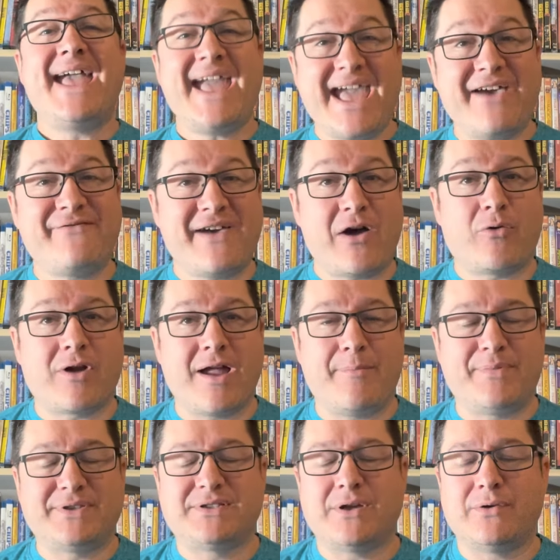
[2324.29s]
half-hour
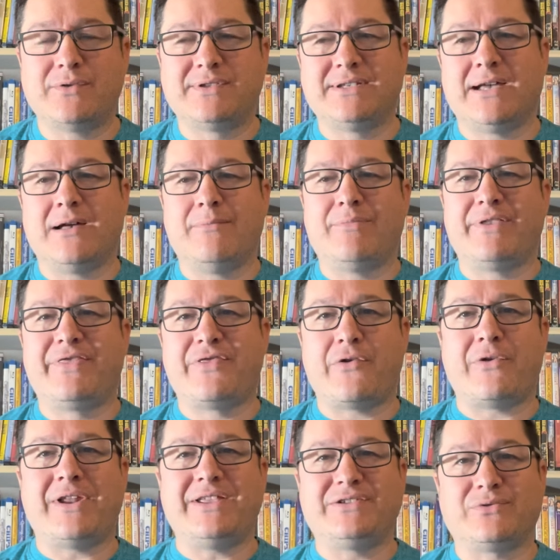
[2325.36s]
episodes, um, but
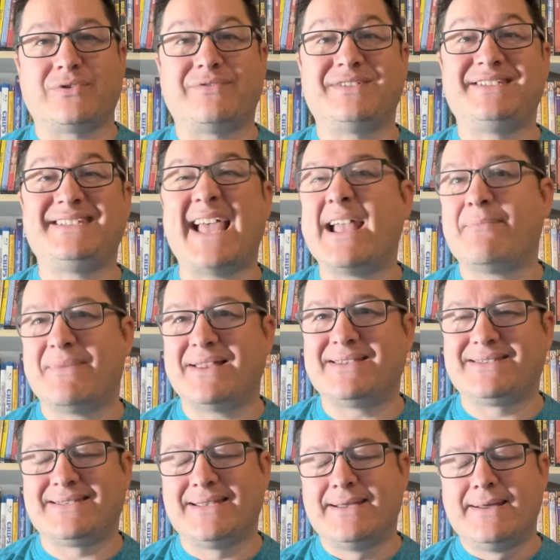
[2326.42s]
30 sort of
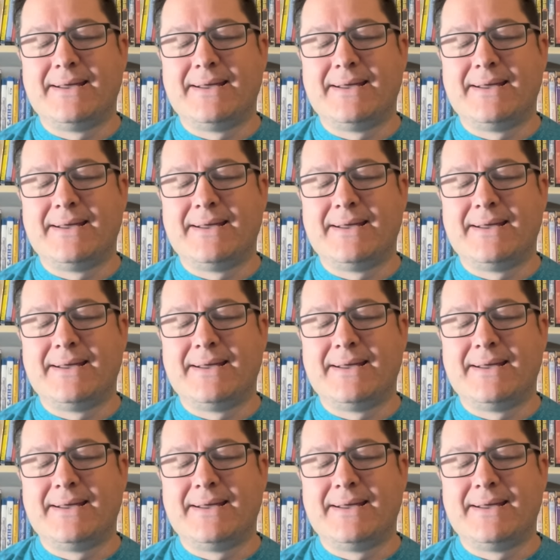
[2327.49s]
segments.